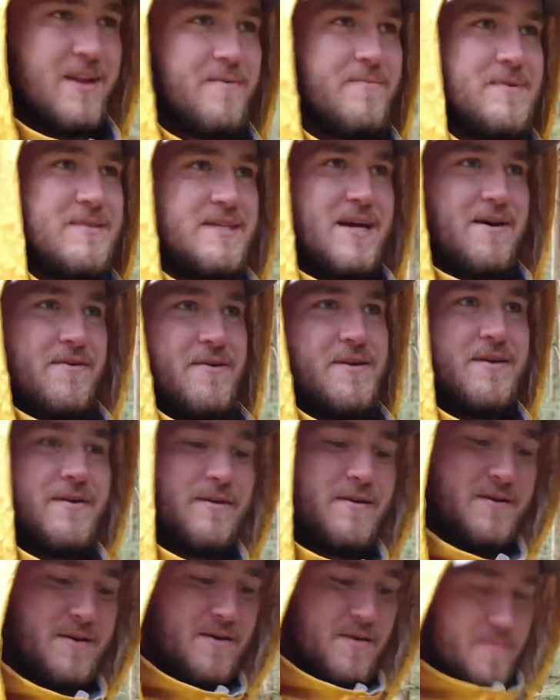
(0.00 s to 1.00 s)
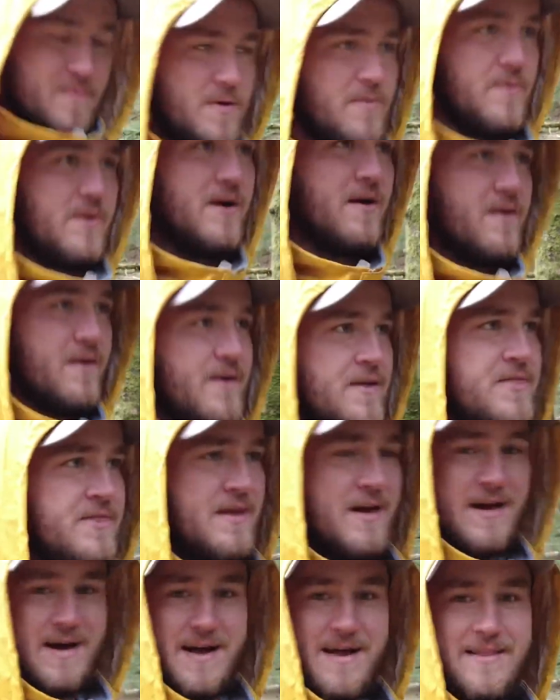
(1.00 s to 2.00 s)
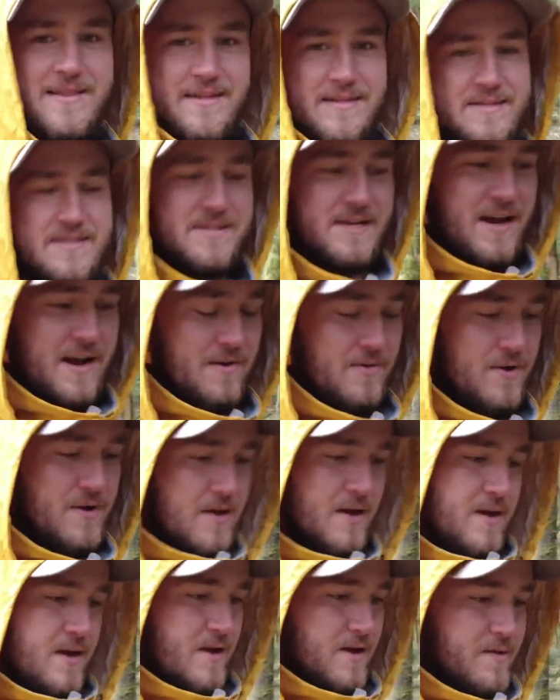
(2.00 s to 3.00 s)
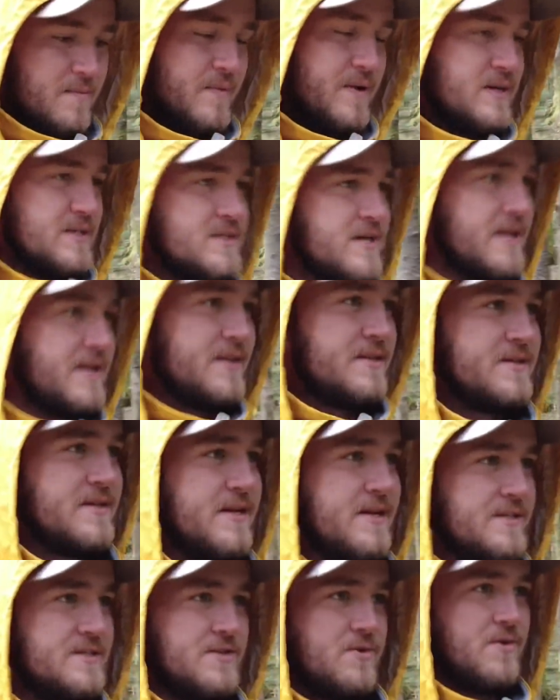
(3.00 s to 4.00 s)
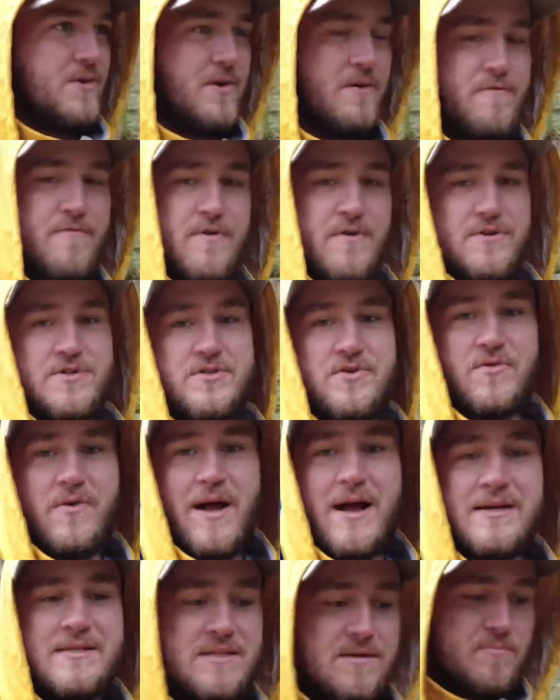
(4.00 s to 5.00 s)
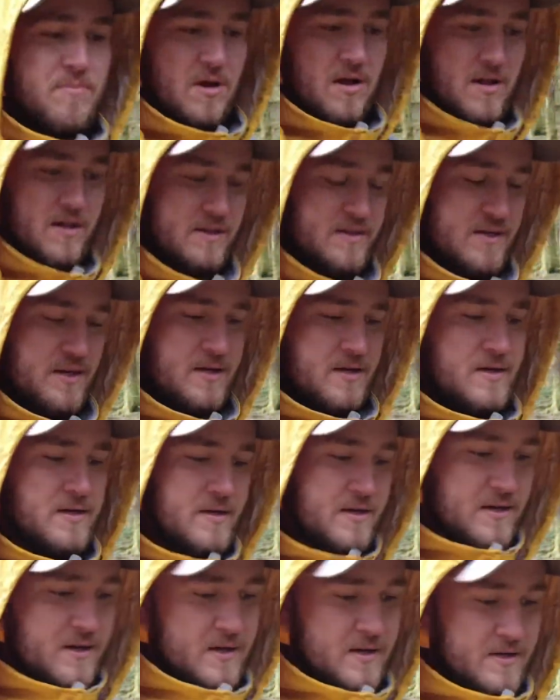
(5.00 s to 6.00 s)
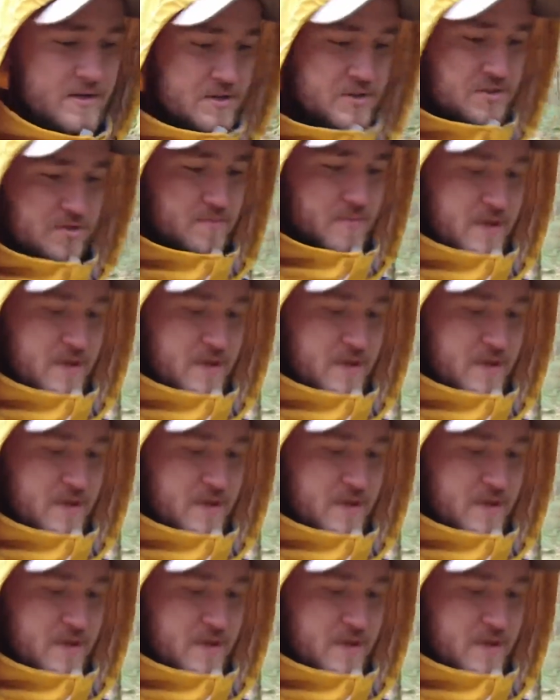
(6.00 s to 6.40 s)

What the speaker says: bit downhill here, but we are in the Highlands now. I'm excited to get to our first grassy bald. Should be